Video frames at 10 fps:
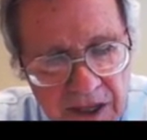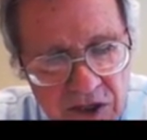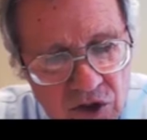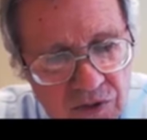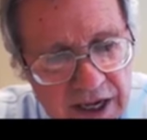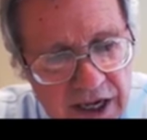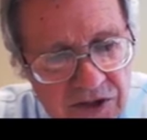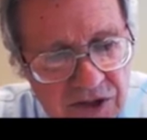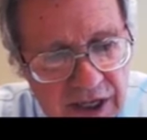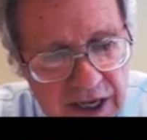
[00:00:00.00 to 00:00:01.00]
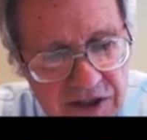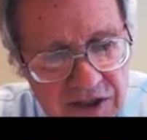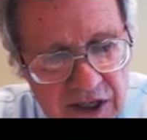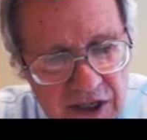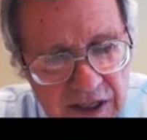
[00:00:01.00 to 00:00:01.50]

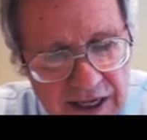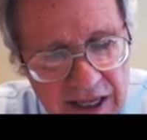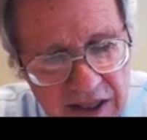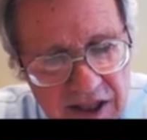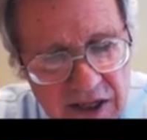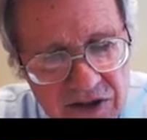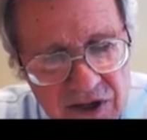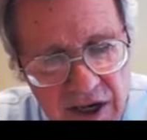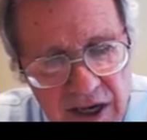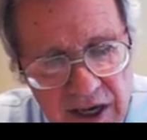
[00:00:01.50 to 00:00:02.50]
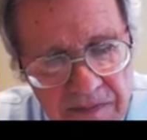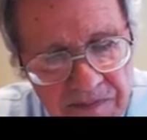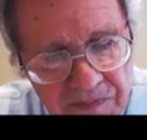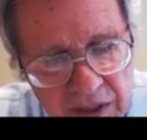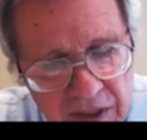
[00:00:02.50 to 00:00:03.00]
2018, and at that time,
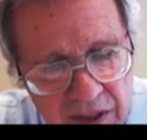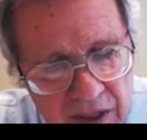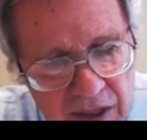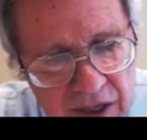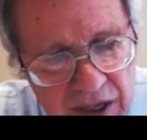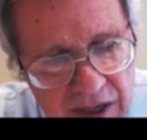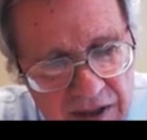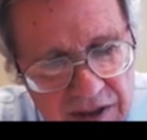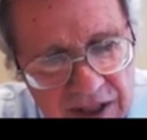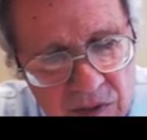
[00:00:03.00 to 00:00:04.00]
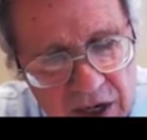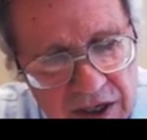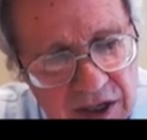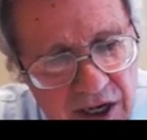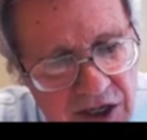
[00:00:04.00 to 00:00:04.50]
they
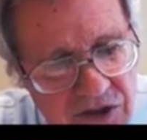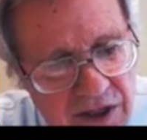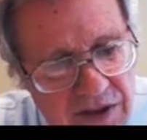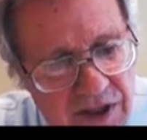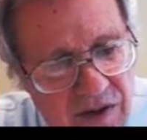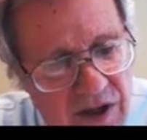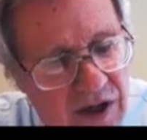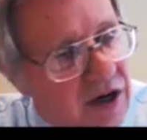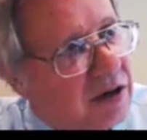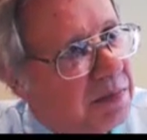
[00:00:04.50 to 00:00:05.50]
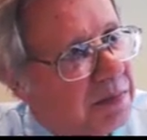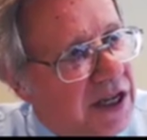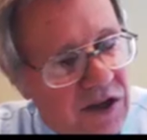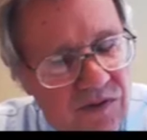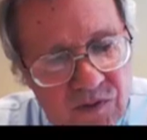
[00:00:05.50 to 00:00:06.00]
recognized that there are
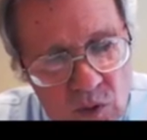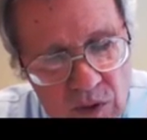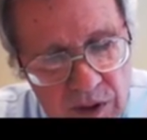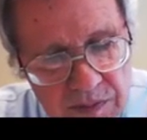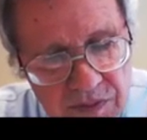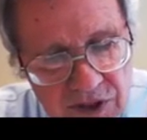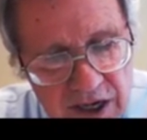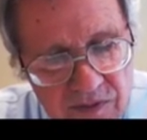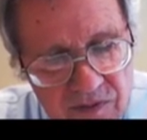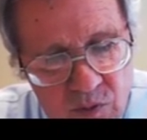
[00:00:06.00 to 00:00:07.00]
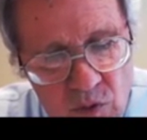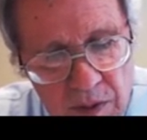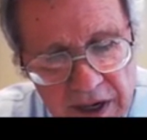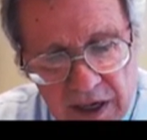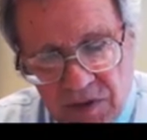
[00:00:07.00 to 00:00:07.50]
many forms and
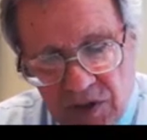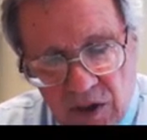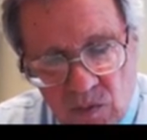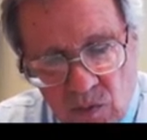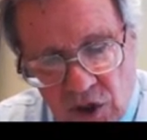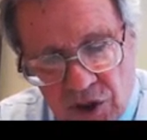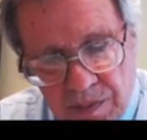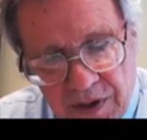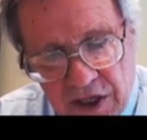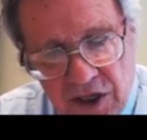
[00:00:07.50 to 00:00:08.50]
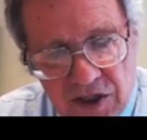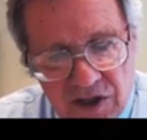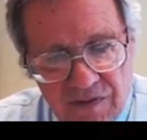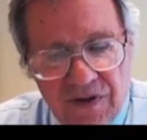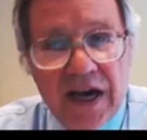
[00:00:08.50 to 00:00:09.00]
formats in which opinions
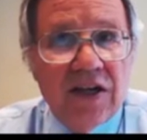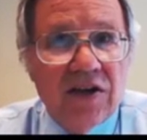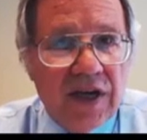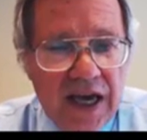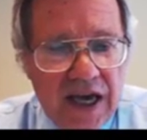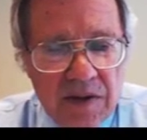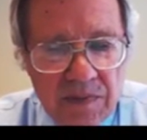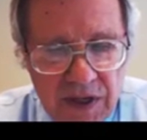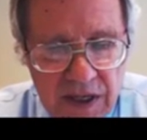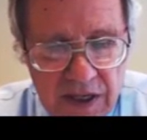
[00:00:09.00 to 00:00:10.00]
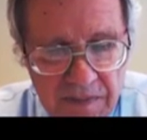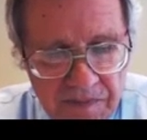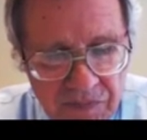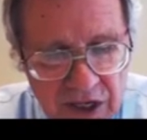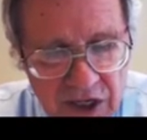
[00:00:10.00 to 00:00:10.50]
of value can be
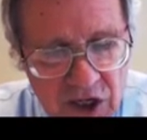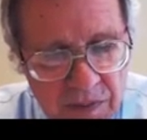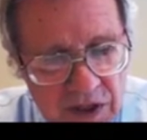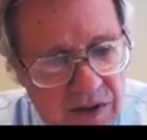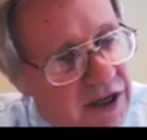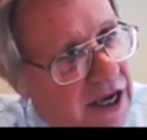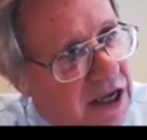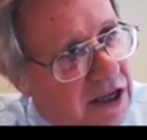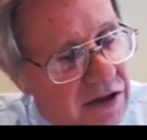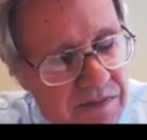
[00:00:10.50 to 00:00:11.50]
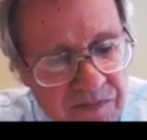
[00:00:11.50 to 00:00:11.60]
communicated.